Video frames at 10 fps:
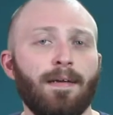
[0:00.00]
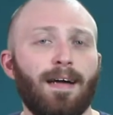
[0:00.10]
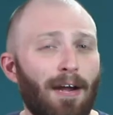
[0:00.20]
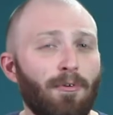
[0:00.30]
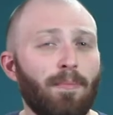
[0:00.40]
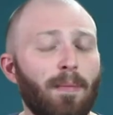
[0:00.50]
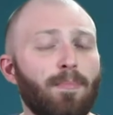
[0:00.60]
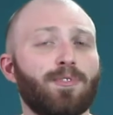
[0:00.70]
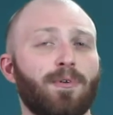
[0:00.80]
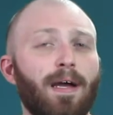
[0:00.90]
I
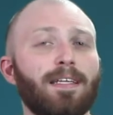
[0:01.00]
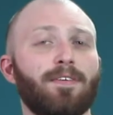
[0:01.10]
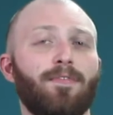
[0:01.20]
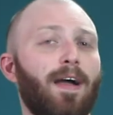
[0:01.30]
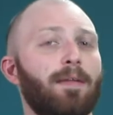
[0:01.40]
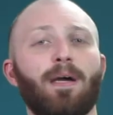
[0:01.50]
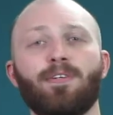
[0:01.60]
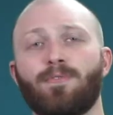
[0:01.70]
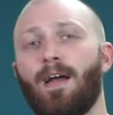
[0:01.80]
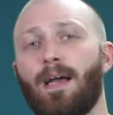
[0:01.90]
remember trying to find my
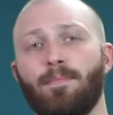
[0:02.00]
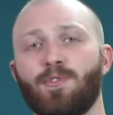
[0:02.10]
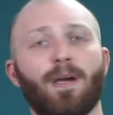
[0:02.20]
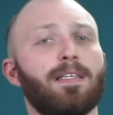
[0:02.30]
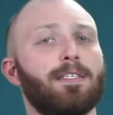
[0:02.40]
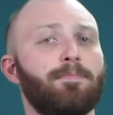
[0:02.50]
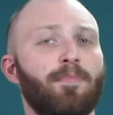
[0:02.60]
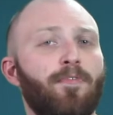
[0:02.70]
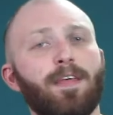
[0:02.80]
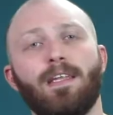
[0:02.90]
tribe, trying to
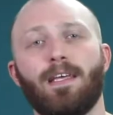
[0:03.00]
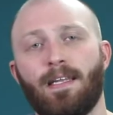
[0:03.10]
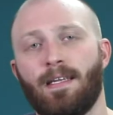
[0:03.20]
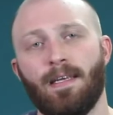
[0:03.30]
fit in.